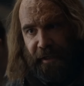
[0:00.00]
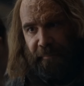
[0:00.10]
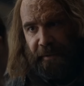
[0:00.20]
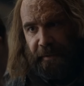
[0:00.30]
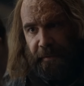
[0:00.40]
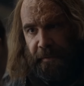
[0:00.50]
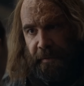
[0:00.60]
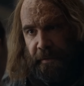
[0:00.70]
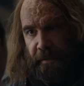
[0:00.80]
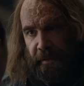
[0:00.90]
and,
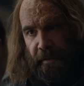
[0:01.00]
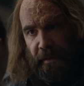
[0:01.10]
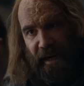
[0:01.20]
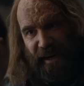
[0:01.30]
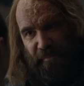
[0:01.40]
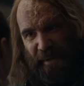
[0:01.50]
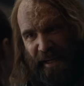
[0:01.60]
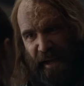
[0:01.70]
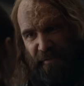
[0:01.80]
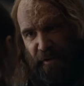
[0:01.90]

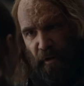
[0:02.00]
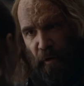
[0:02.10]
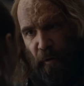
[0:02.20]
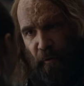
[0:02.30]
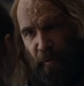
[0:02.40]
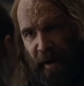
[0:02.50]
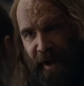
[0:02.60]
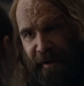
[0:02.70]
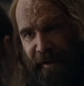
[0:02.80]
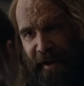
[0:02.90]
ultimately, a
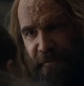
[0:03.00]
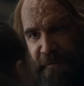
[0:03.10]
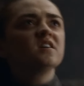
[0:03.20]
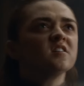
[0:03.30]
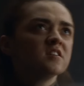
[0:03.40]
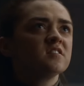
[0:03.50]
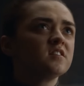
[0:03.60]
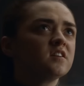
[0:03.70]
search for redemption.